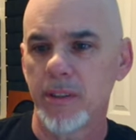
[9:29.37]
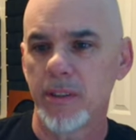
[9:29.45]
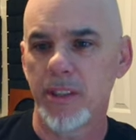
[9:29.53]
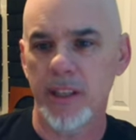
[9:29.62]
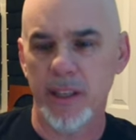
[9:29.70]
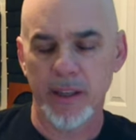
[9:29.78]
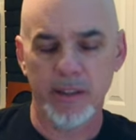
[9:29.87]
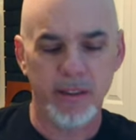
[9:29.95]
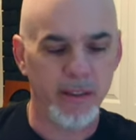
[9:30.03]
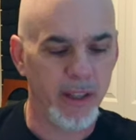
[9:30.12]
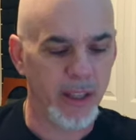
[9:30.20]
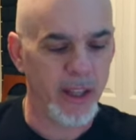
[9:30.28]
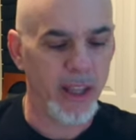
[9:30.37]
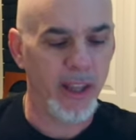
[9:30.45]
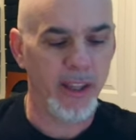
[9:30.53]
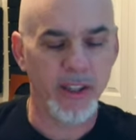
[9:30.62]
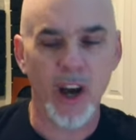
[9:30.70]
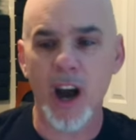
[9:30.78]
to the the, the, the
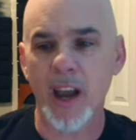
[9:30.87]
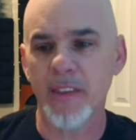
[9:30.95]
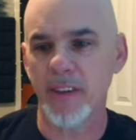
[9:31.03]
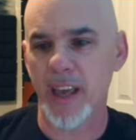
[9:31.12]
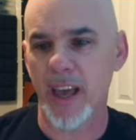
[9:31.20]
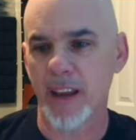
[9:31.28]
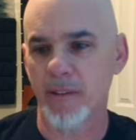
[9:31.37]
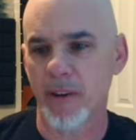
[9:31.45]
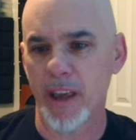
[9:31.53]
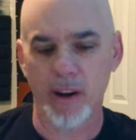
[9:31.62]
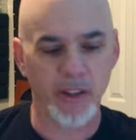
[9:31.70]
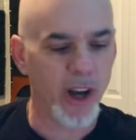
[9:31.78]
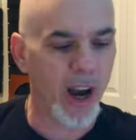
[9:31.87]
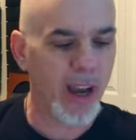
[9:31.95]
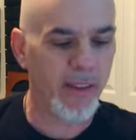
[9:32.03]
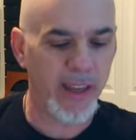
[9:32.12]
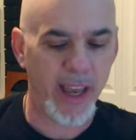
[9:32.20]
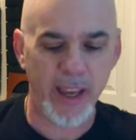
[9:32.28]
talk of the day, right? And our talk of
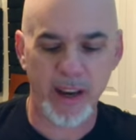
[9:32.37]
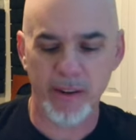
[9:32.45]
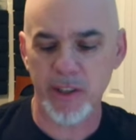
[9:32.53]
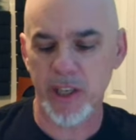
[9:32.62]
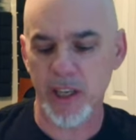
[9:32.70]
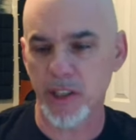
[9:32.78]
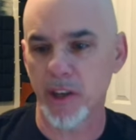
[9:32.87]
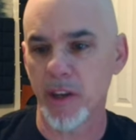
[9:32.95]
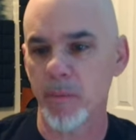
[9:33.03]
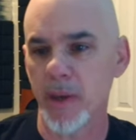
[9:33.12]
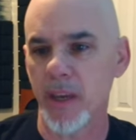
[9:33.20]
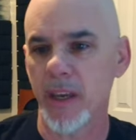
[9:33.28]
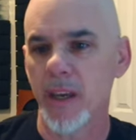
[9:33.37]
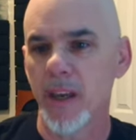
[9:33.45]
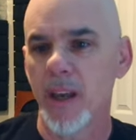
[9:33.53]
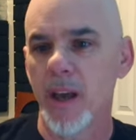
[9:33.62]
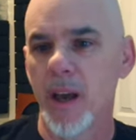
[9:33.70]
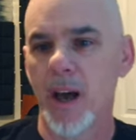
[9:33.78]
the day here is is going to be
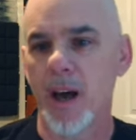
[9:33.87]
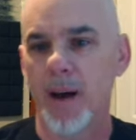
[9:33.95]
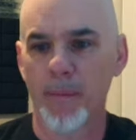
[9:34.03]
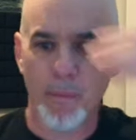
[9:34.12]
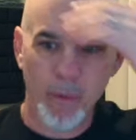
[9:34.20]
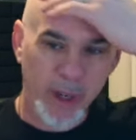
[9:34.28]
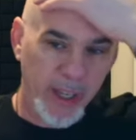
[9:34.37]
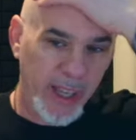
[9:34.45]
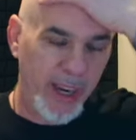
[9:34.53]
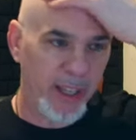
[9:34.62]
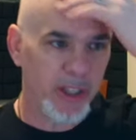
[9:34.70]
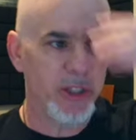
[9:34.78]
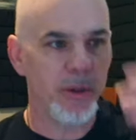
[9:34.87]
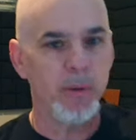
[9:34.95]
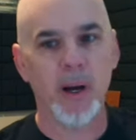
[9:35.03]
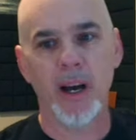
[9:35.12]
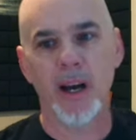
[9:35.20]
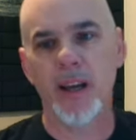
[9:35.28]
um, we're going to get into
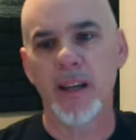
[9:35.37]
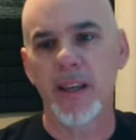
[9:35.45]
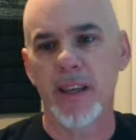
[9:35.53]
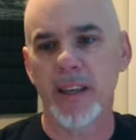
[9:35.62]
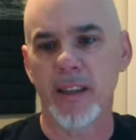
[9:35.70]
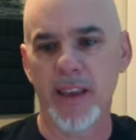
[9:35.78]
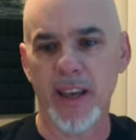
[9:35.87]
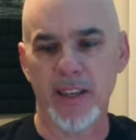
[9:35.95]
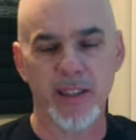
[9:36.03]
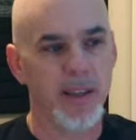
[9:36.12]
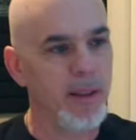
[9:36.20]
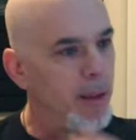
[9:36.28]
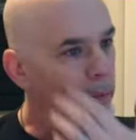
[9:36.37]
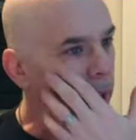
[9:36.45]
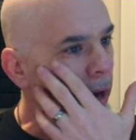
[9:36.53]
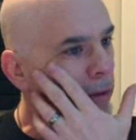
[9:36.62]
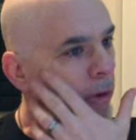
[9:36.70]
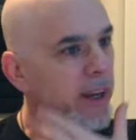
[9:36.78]
uh, into this the
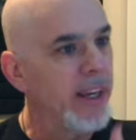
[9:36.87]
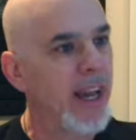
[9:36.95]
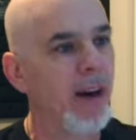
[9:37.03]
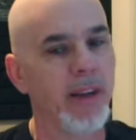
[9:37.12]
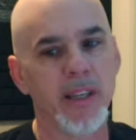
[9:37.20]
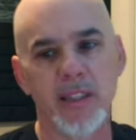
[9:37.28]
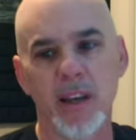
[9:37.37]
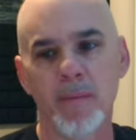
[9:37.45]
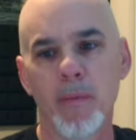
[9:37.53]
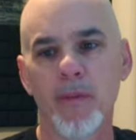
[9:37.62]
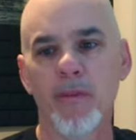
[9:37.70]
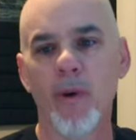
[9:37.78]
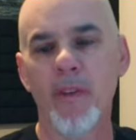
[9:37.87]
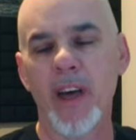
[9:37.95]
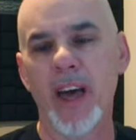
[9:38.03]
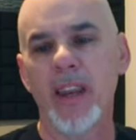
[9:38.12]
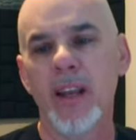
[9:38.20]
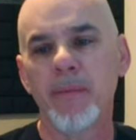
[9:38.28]
bankroll and accounting stuff. But before
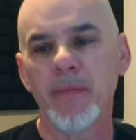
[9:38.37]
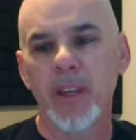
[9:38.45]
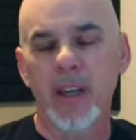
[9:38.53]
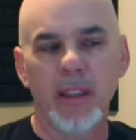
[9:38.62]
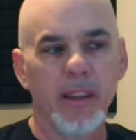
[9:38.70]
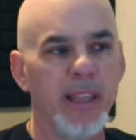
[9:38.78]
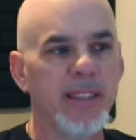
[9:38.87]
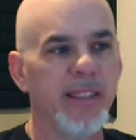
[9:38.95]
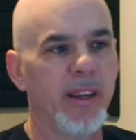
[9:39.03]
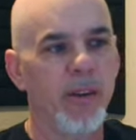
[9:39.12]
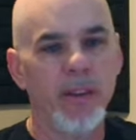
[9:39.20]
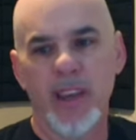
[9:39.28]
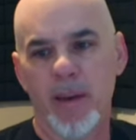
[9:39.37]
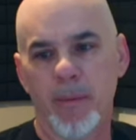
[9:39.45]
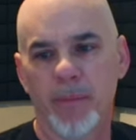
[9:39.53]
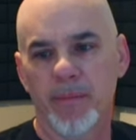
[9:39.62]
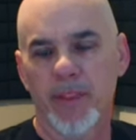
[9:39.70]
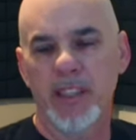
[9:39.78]
that, let's go to the
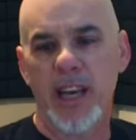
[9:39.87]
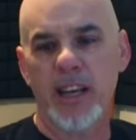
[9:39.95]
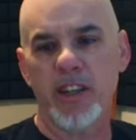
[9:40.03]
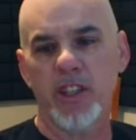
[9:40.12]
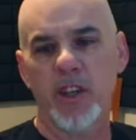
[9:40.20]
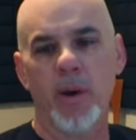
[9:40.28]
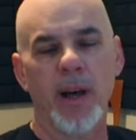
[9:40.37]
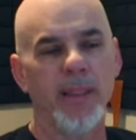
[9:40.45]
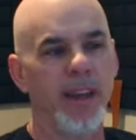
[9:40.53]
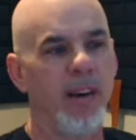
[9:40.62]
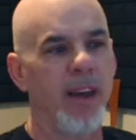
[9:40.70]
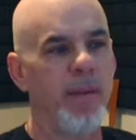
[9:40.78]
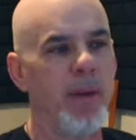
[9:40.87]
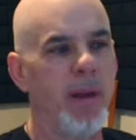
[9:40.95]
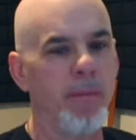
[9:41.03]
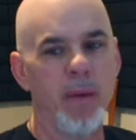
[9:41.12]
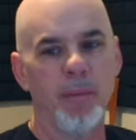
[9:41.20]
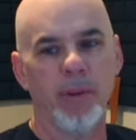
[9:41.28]
table. Let's actually just go out there and
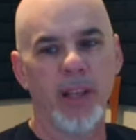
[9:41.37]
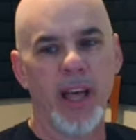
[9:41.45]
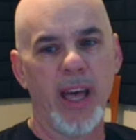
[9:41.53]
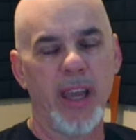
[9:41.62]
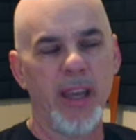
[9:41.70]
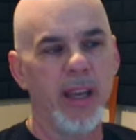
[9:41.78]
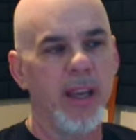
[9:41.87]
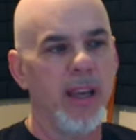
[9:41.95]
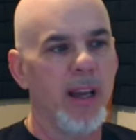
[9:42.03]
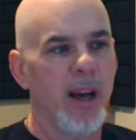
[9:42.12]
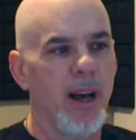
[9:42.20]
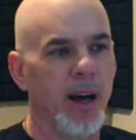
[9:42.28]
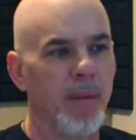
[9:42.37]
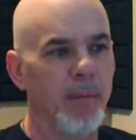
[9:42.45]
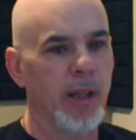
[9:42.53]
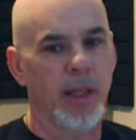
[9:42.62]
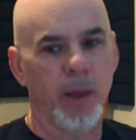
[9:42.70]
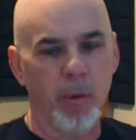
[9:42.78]
and, and play um,
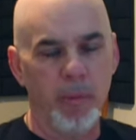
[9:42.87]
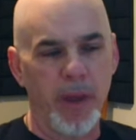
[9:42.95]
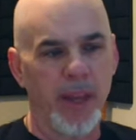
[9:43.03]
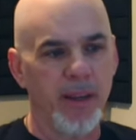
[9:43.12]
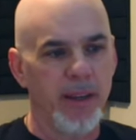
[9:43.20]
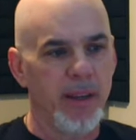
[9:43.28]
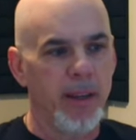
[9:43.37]
a little bit